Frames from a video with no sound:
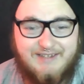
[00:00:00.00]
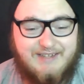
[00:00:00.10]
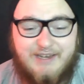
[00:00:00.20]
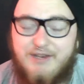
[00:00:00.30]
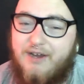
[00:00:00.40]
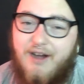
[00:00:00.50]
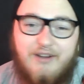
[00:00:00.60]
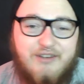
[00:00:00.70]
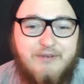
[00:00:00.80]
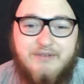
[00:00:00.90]
Like I say,
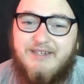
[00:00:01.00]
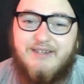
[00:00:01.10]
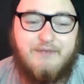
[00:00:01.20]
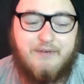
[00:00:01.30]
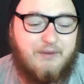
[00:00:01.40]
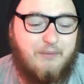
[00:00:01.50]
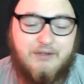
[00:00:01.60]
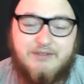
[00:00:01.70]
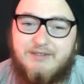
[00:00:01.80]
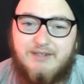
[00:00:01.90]
you can't use these at
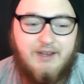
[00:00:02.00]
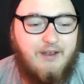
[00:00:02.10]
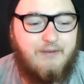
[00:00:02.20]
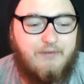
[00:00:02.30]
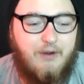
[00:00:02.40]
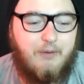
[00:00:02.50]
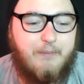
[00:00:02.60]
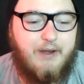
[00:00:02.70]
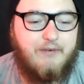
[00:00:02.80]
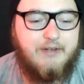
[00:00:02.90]
50 watts for a long